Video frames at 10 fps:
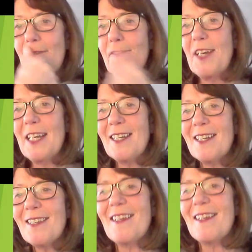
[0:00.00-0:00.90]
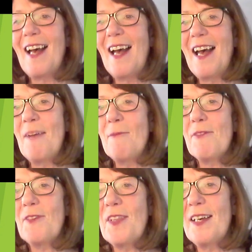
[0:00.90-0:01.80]
feeders
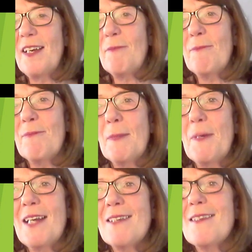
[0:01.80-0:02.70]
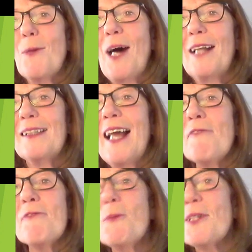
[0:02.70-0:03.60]
for the birds and the
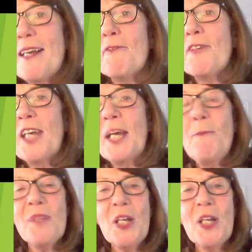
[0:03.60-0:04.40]
wildlife and what have you.